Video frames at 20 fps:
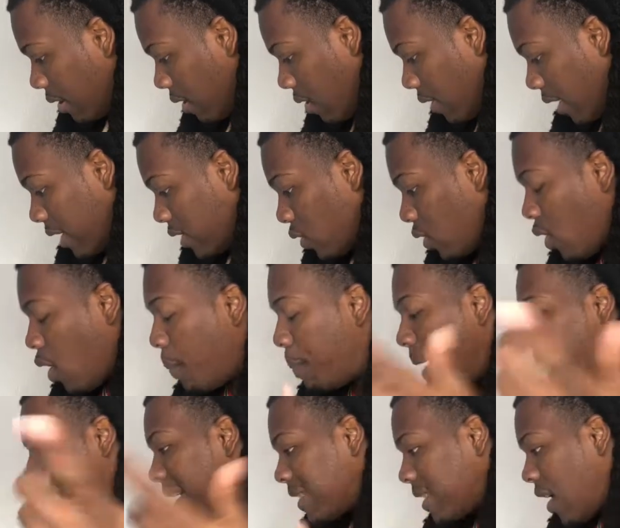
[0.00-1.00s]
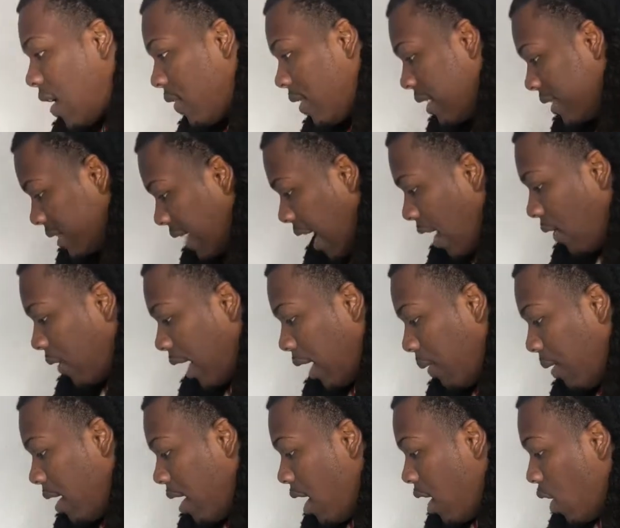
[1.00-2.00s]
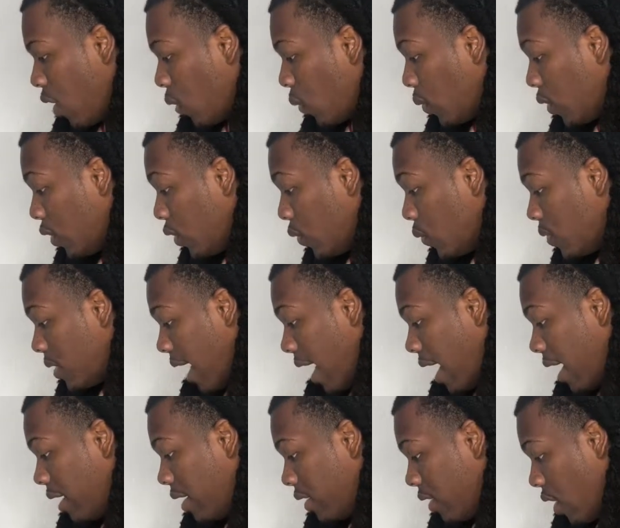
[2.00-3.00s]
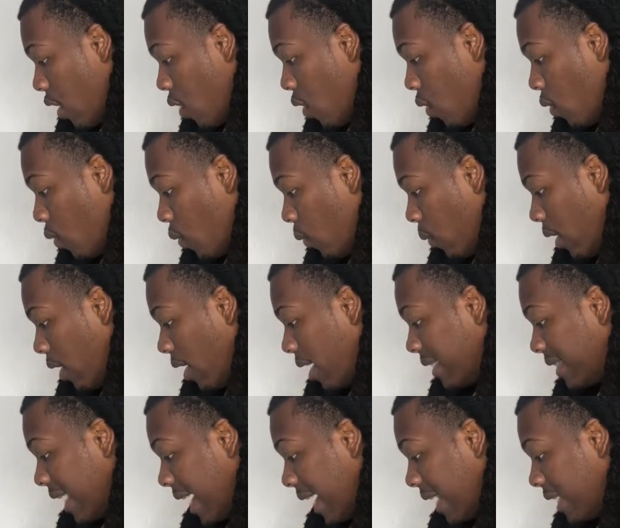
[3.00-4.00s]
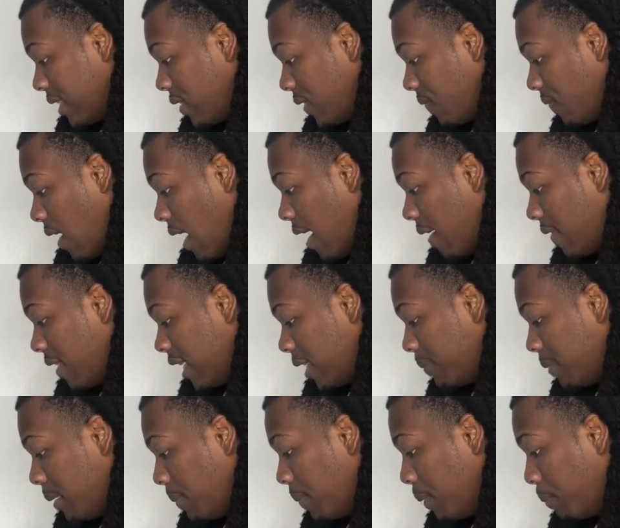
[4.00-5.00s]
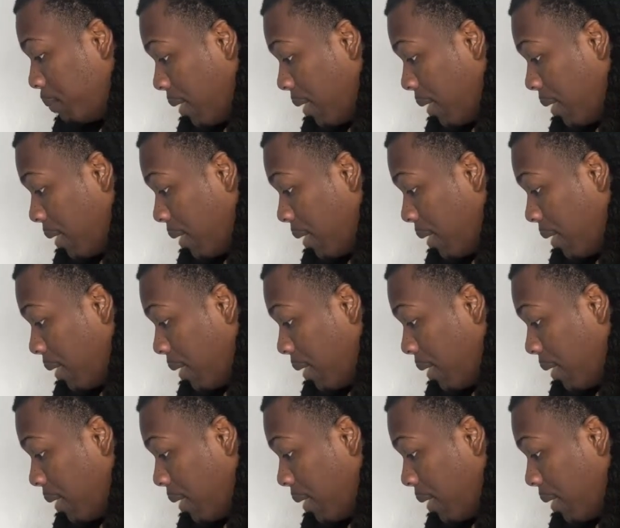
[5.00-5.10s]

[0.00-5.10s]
Okay, so they're going to pass all these out. Okay, we do not know where exactly to find these people,